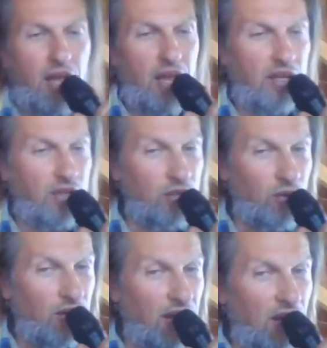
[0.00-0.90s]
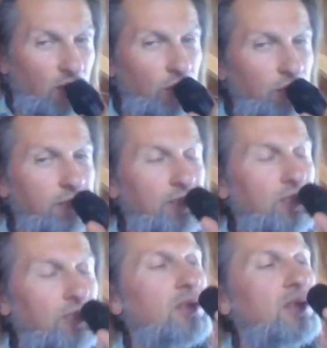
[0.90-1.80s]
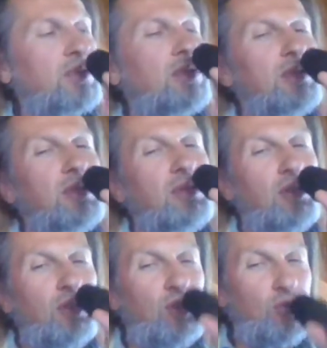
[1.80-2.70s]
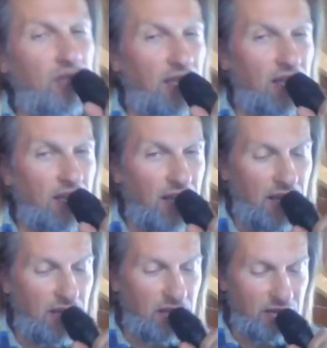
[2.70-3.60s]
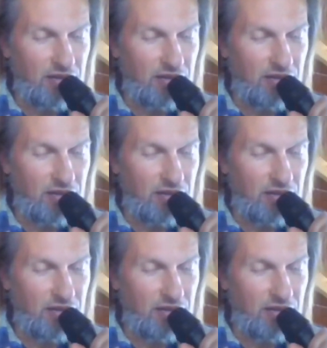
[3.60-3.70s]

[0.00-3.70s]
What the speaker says: And so now you take again